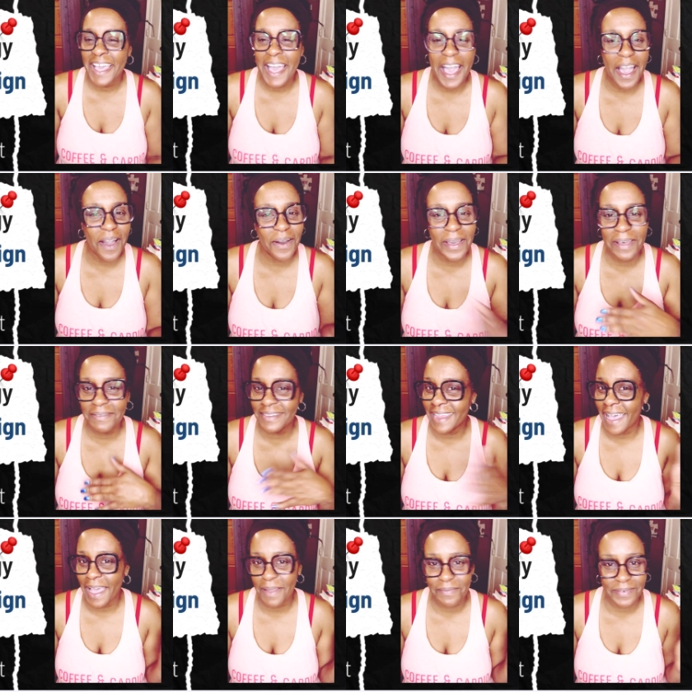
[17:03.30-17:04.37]
I don't have
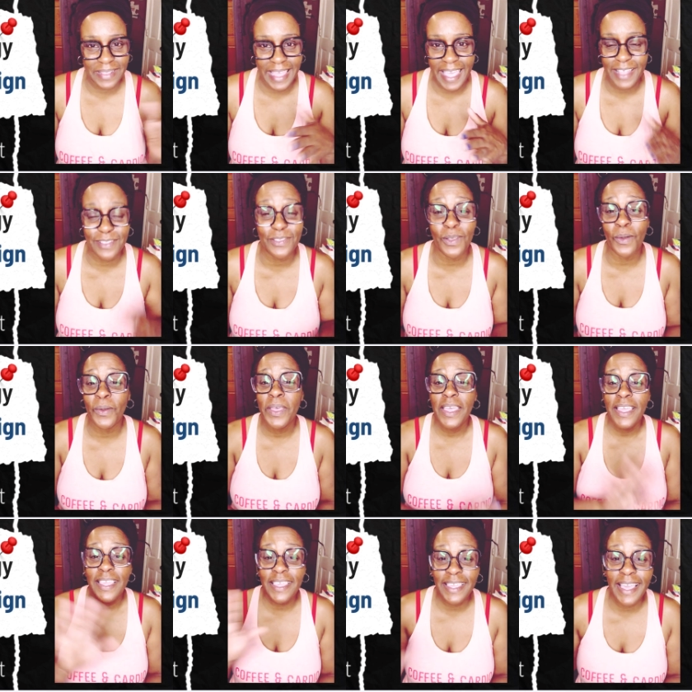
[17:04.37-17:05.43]
time for that. So
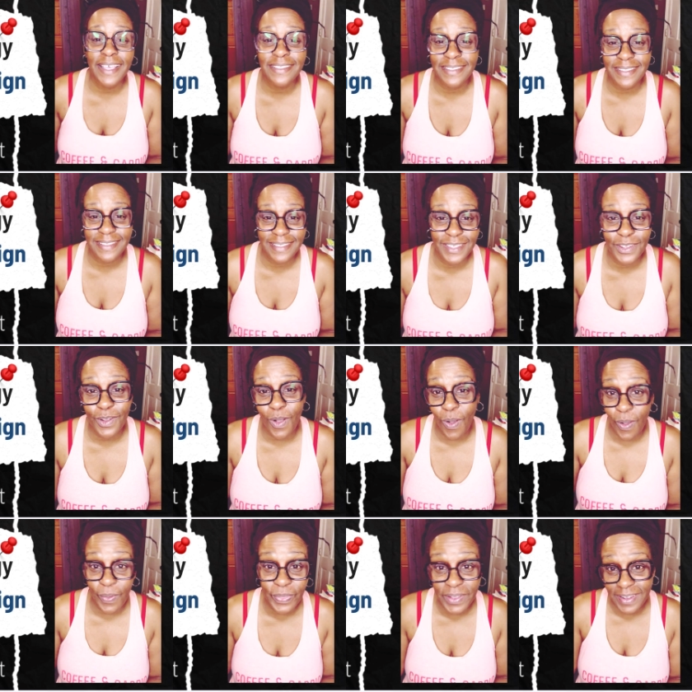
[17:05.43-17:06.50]
he has to sit
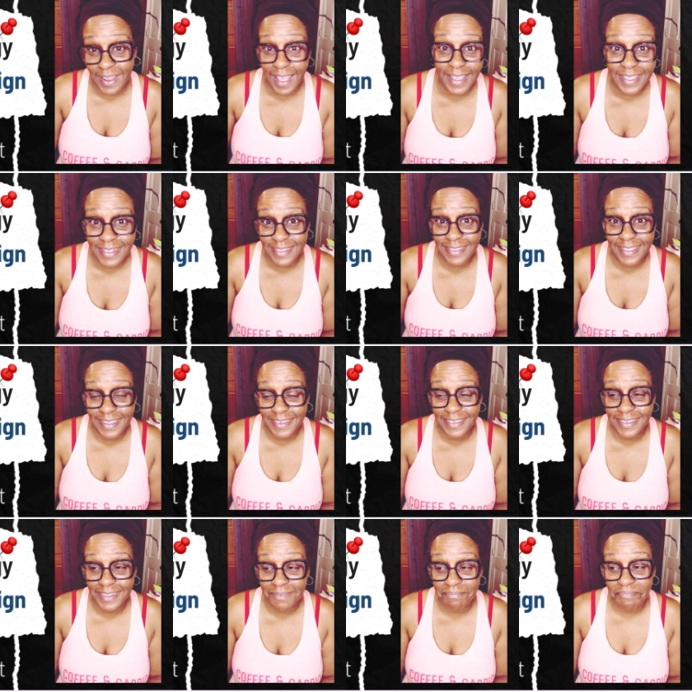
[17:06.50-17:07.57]
on the docking
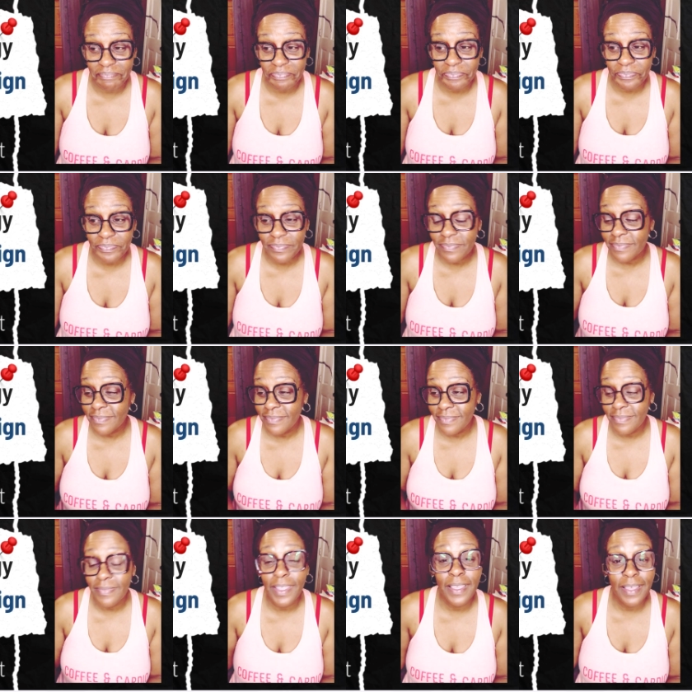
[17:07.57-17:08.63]
station
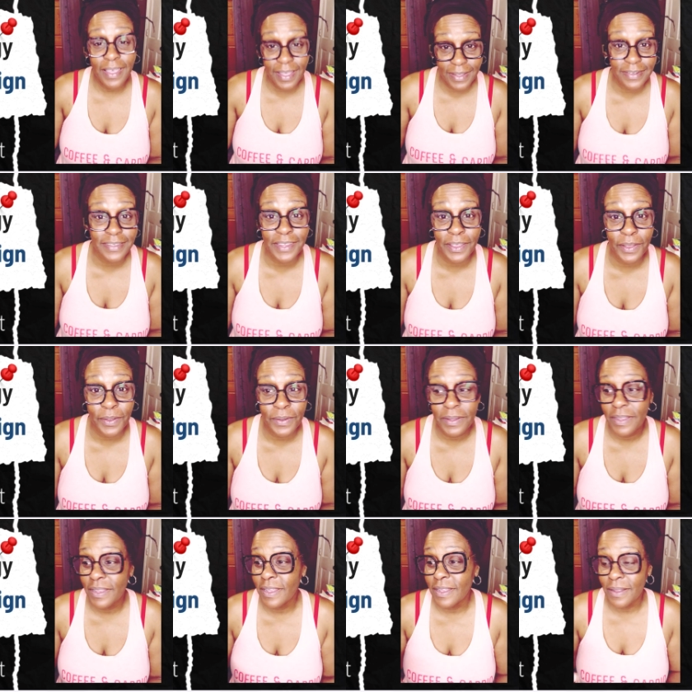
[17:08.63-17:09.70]
until
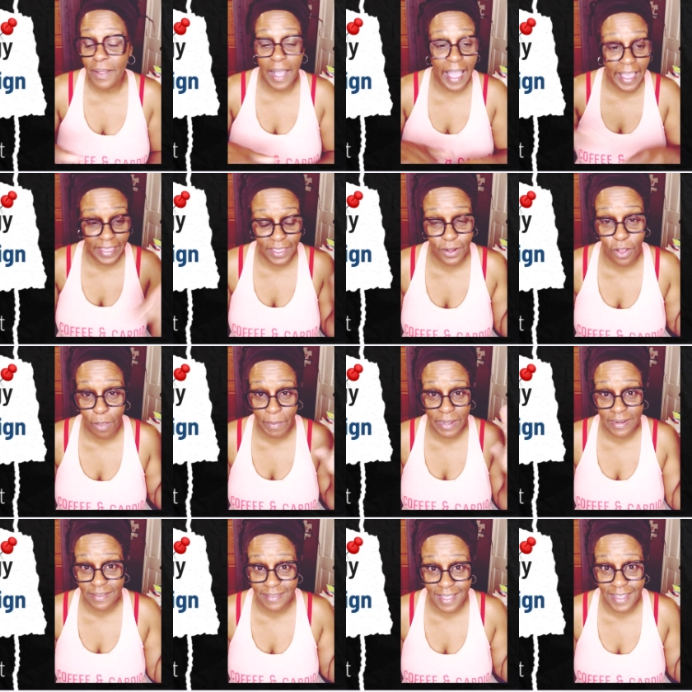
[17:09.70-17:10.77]
I get all my
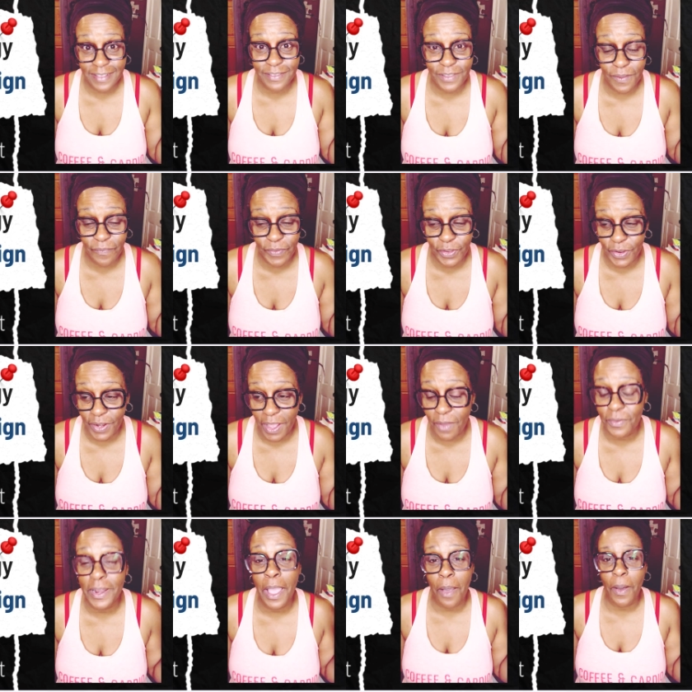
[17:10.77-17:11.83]
design stuff figured
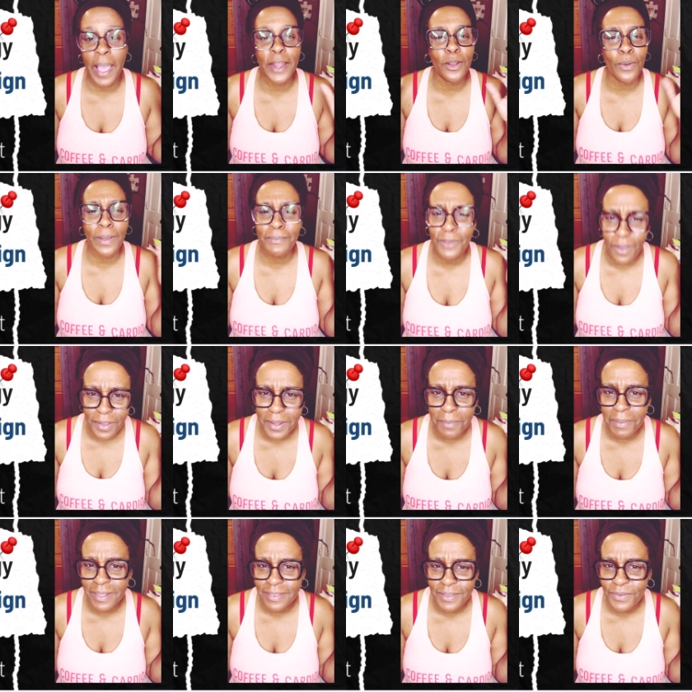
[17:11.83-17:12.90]
out. Now, I know I'm talking
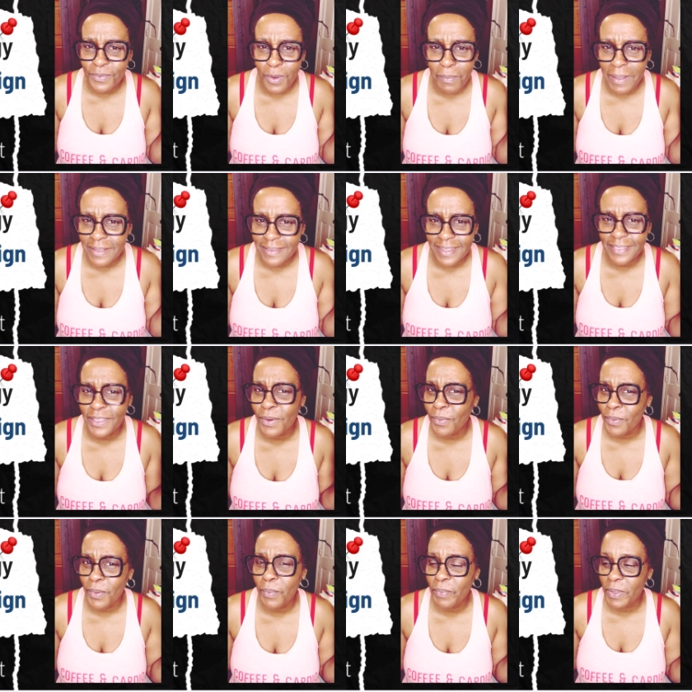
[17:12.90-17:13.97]
about these robots like they're
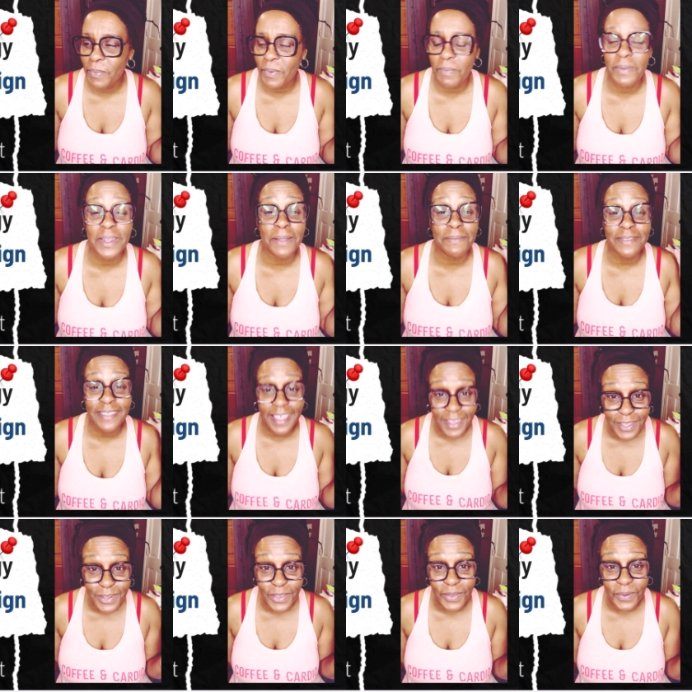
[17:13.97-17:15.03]
real people, but I'm
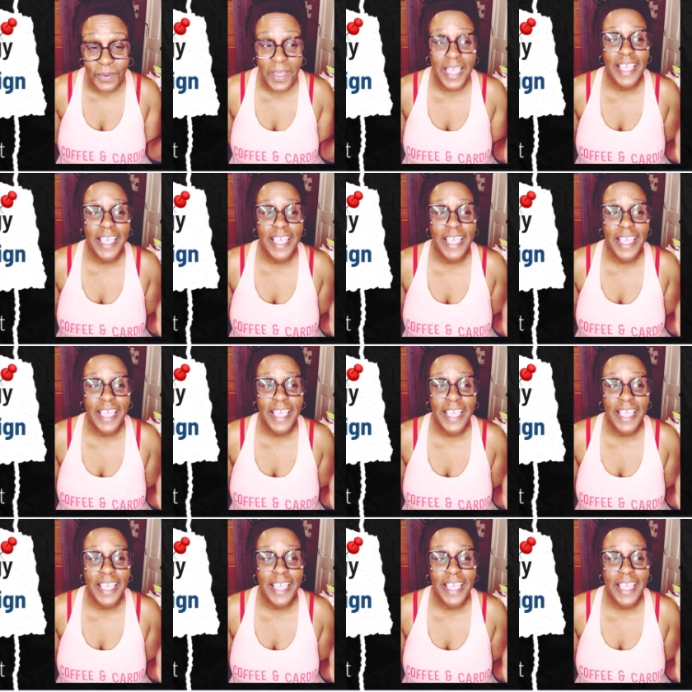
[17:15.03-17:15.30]
telling you,